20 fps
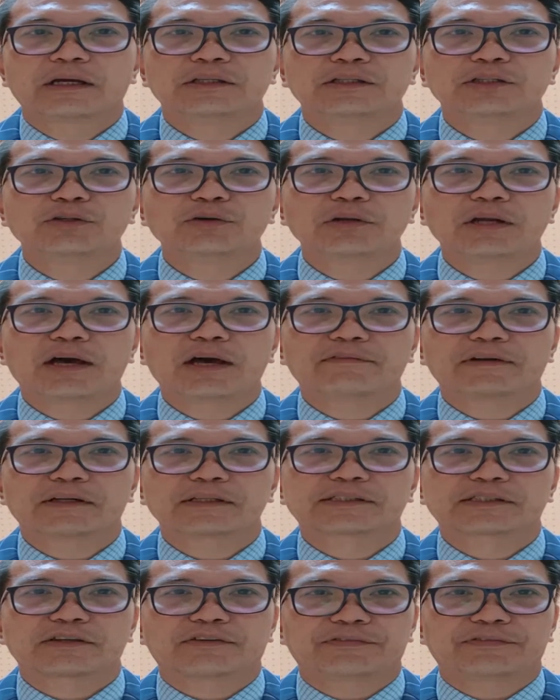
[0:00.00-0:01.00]
new
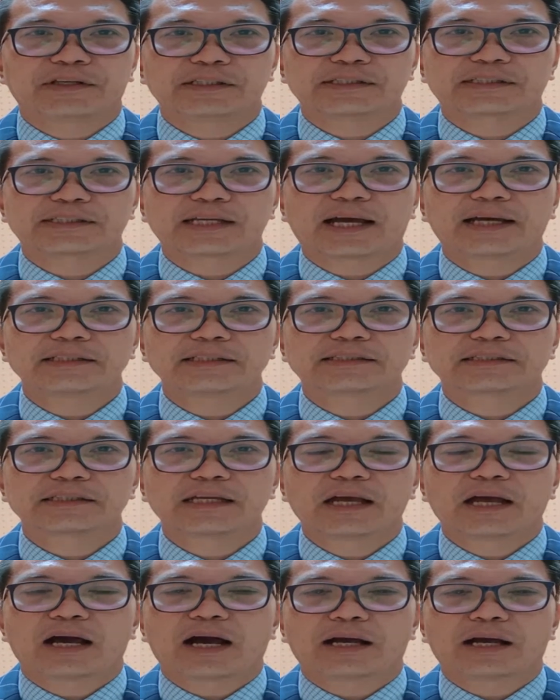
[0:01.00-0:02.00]
levels of insights,
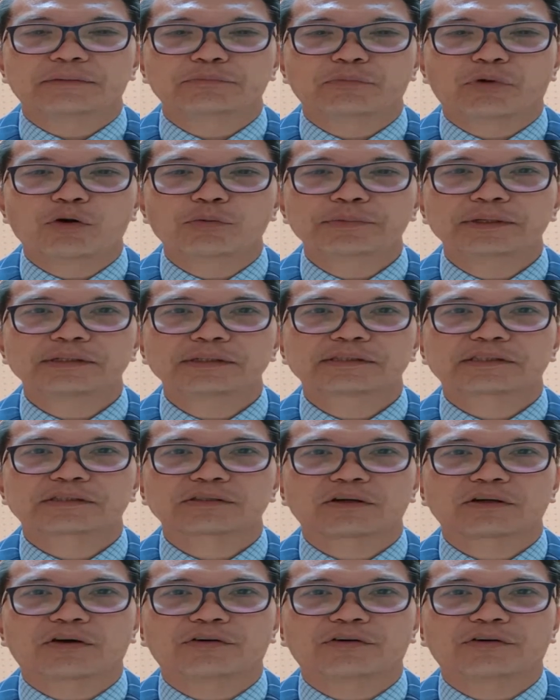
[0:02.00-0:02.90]
and moments